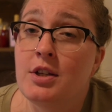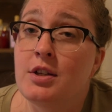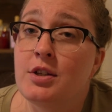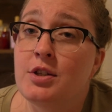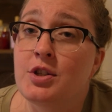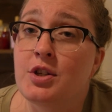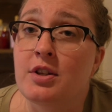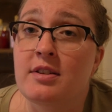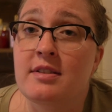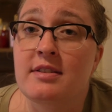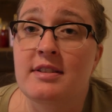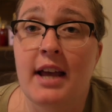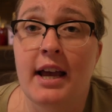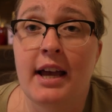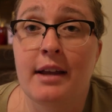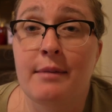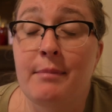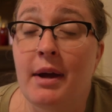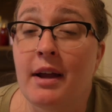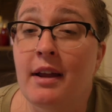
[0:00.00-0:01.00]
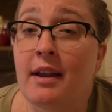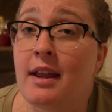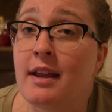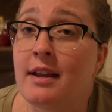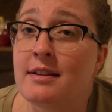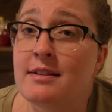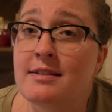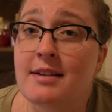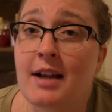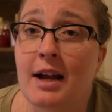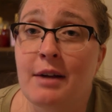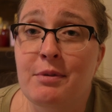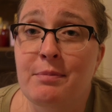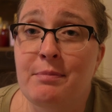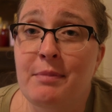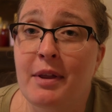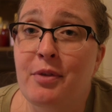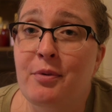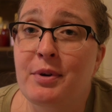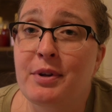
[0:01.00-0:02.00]
just had my hands tied
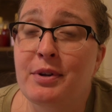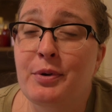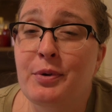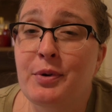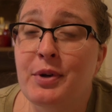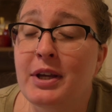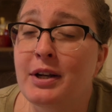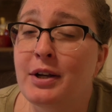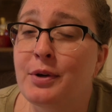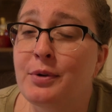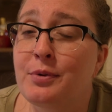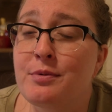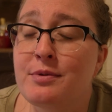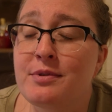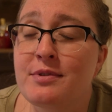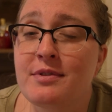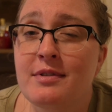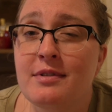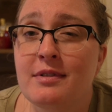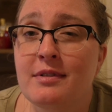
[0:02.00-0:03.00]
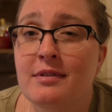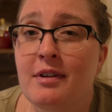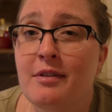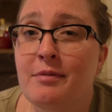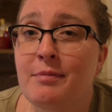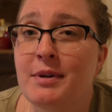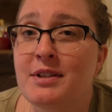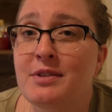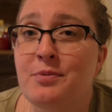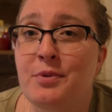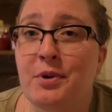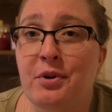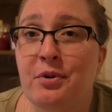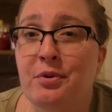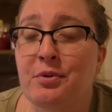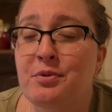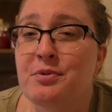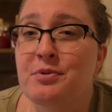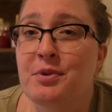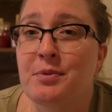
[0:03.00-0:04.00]
with my 3 little kiddos. Love my sweet
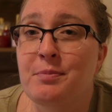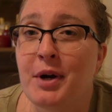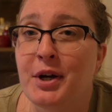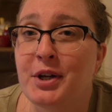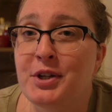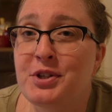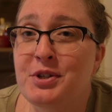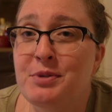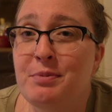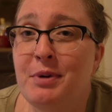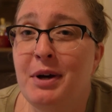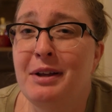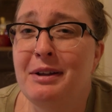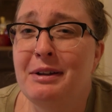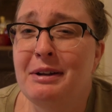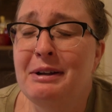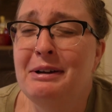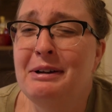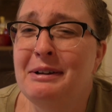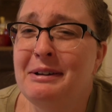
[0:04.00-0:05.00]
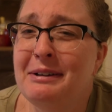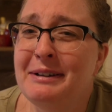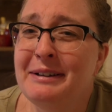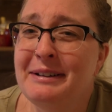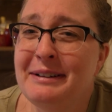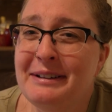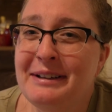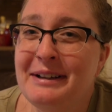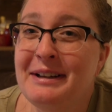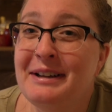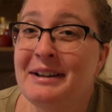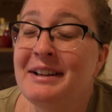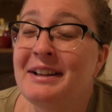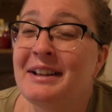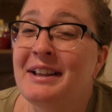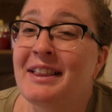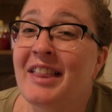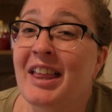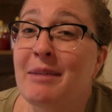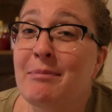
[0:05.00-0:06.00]
girls so much, but
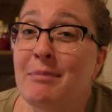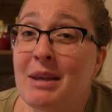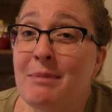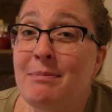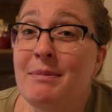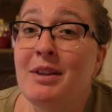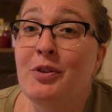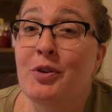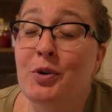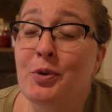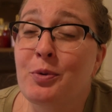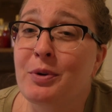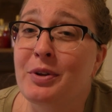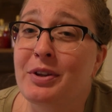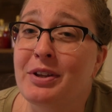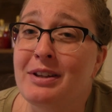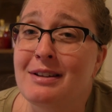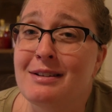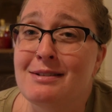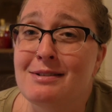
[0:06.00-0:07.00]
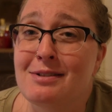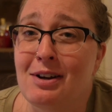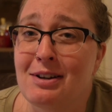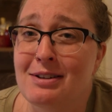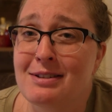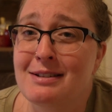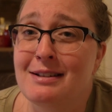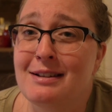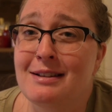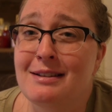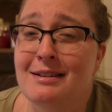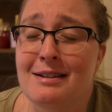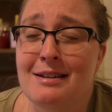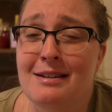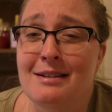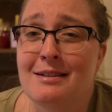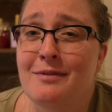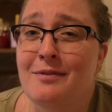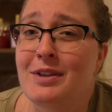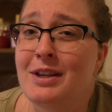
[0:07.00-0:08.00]
they make me look really exhausted at the
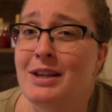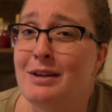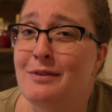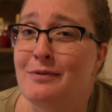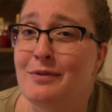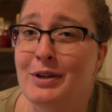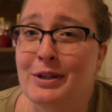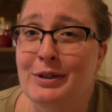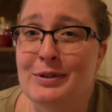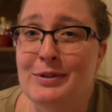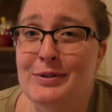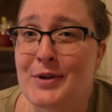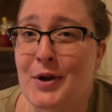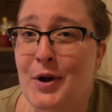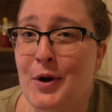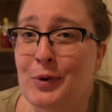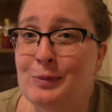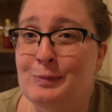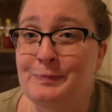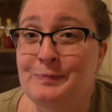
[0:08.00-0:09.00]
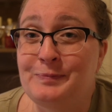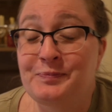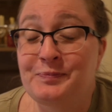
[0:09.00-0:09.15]
end of the evening. So